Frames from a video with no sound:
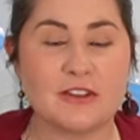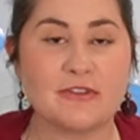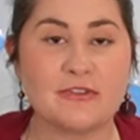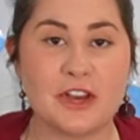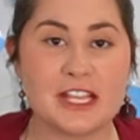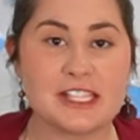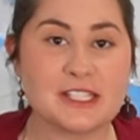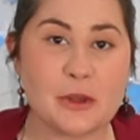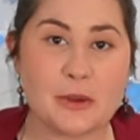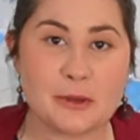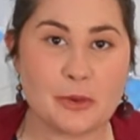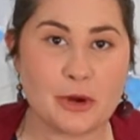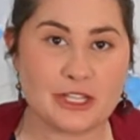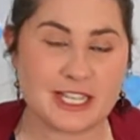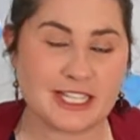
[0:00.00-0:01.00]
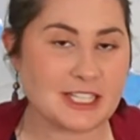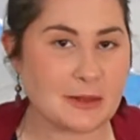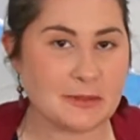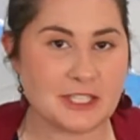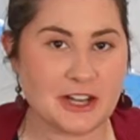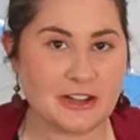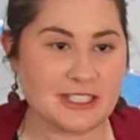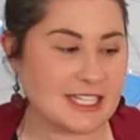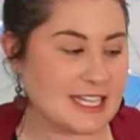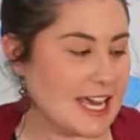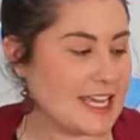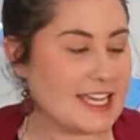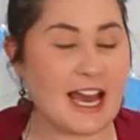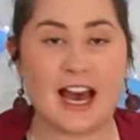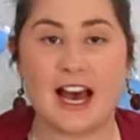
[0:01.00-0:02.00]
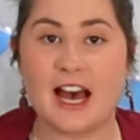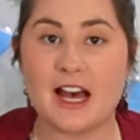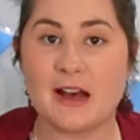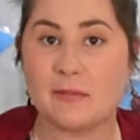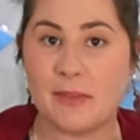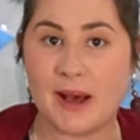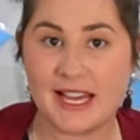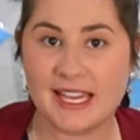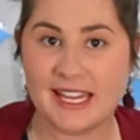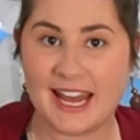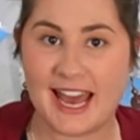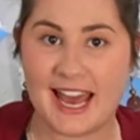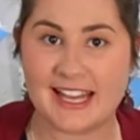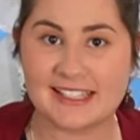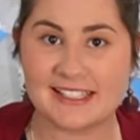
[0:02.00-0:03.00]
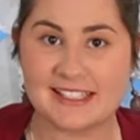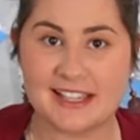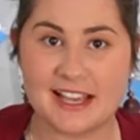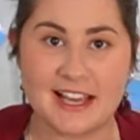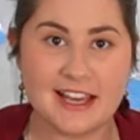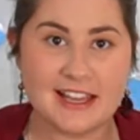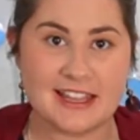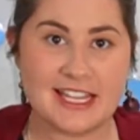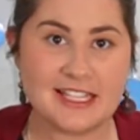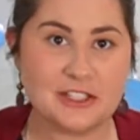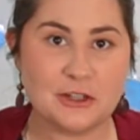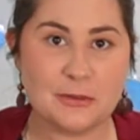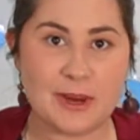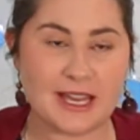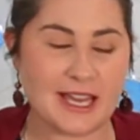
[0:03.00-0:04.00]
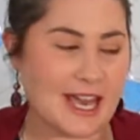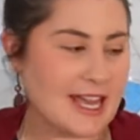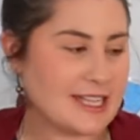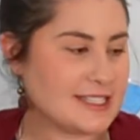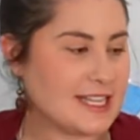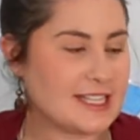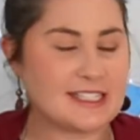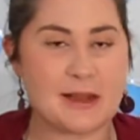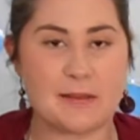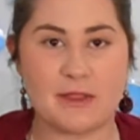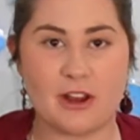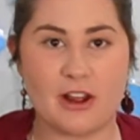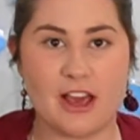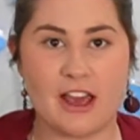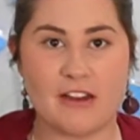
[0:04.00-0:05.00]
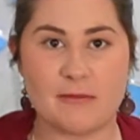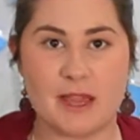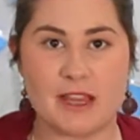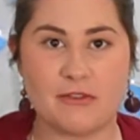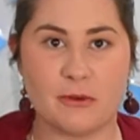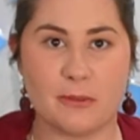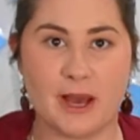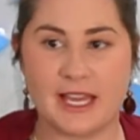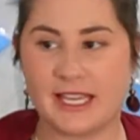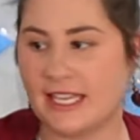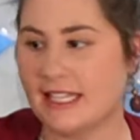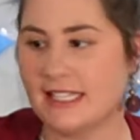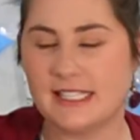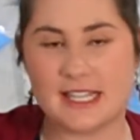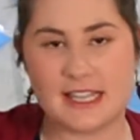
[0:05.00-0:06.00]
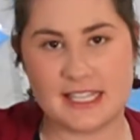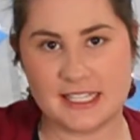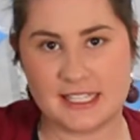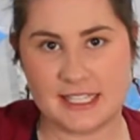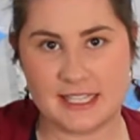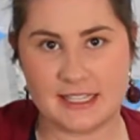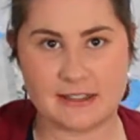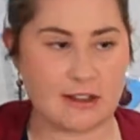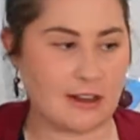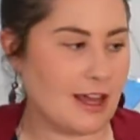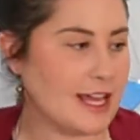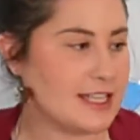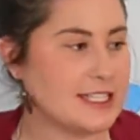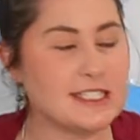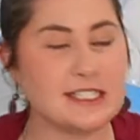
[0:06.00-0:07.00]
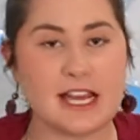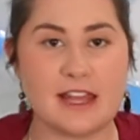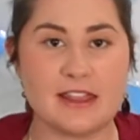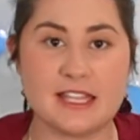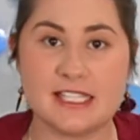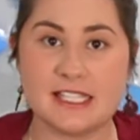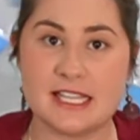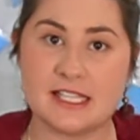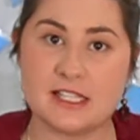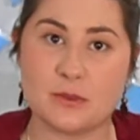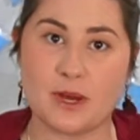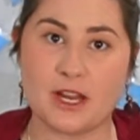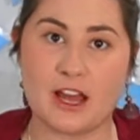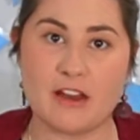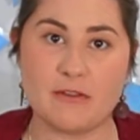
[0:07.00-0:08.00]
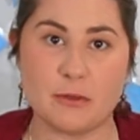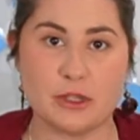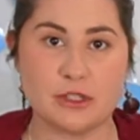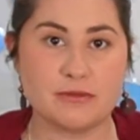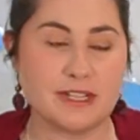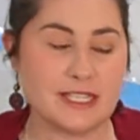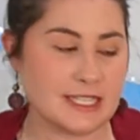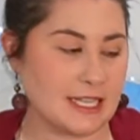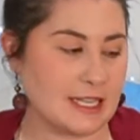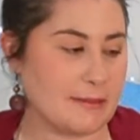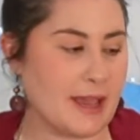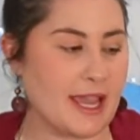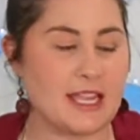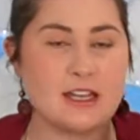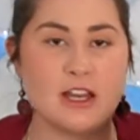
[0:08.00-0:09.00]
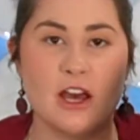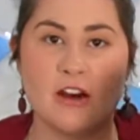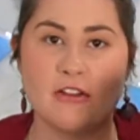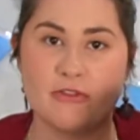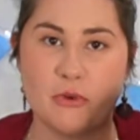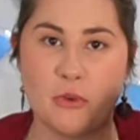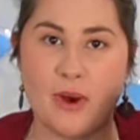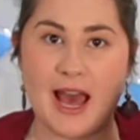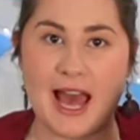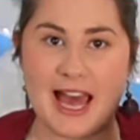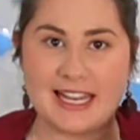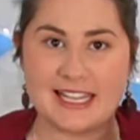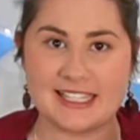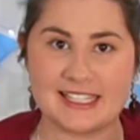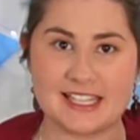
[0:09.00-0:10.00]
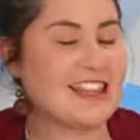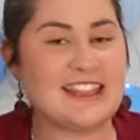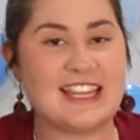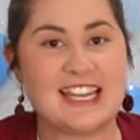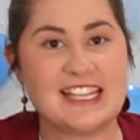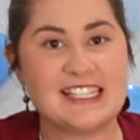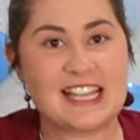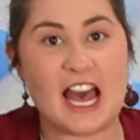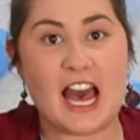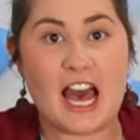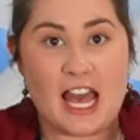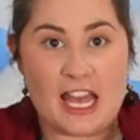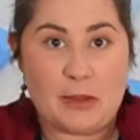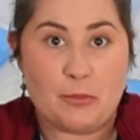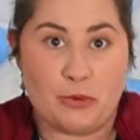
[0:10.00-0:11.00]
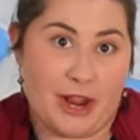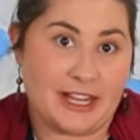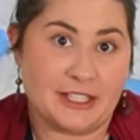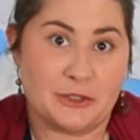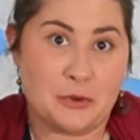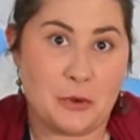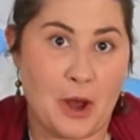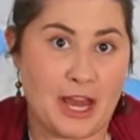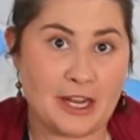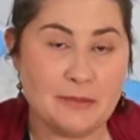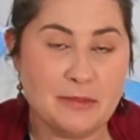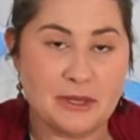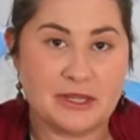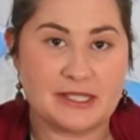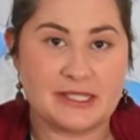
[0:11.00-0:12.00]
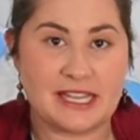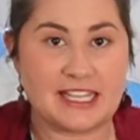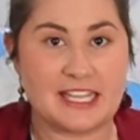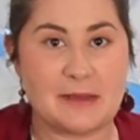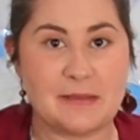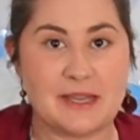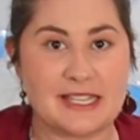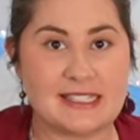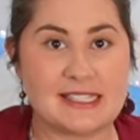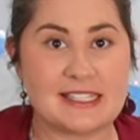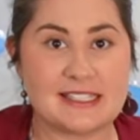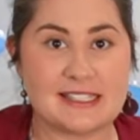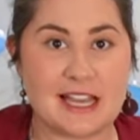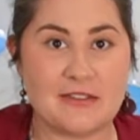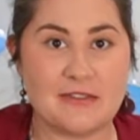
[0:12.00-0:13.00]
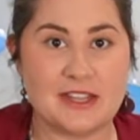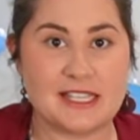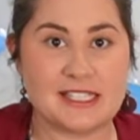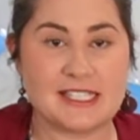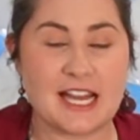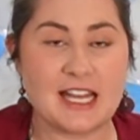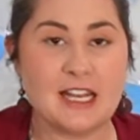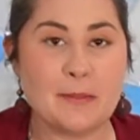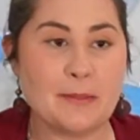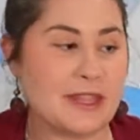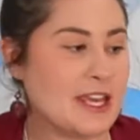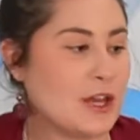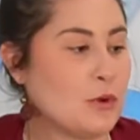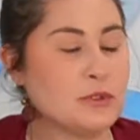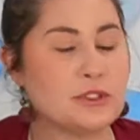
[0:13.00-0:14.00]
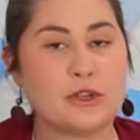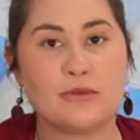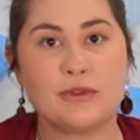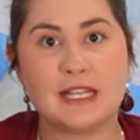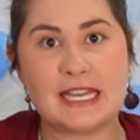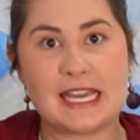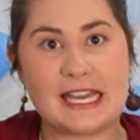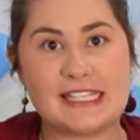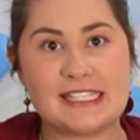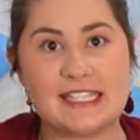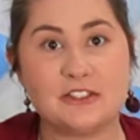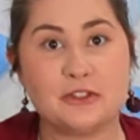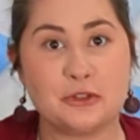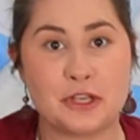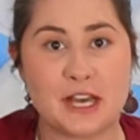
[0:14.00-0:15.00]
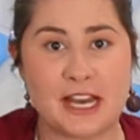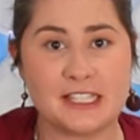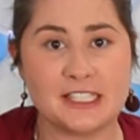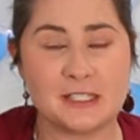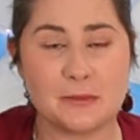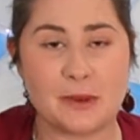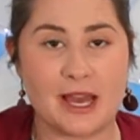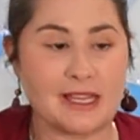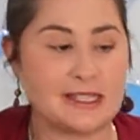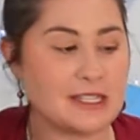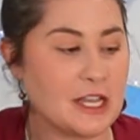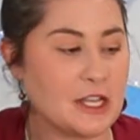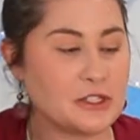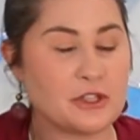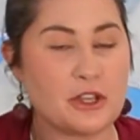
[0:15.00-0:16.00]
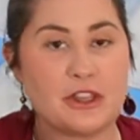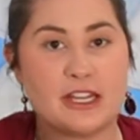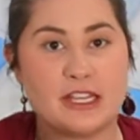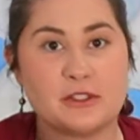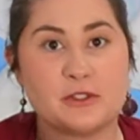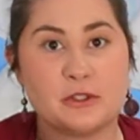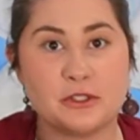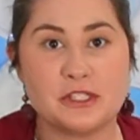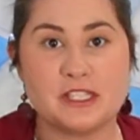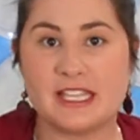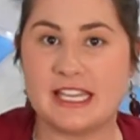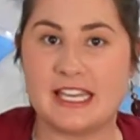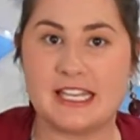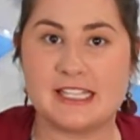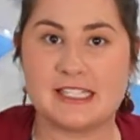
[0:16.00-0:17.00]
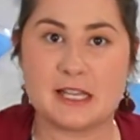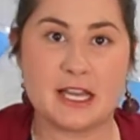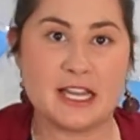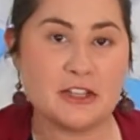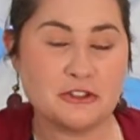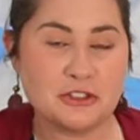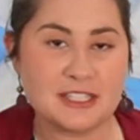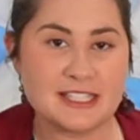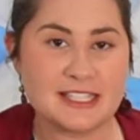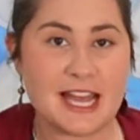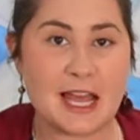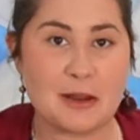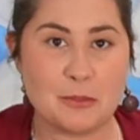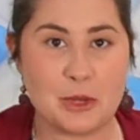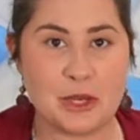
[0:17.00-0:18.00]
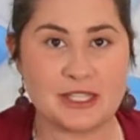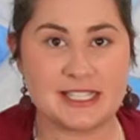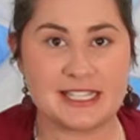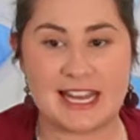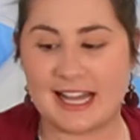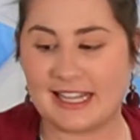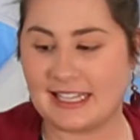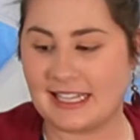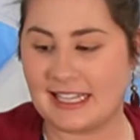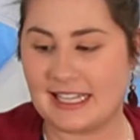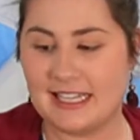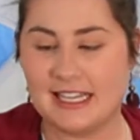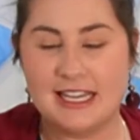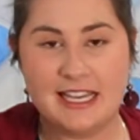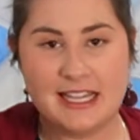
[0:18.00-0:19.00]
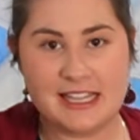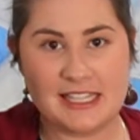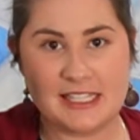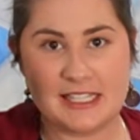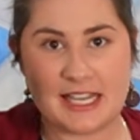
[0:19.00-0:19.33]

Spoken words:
first sewing project I'm sharing today are bucket hats. These 2 bucket hats are some that I have made for my kids. This is Elijah's and this is the one I've most recently made for Alice. These are a practical item because they keep kids safe in the sun, but they're also really easy to customize so that it suits the kids' interests and personality. This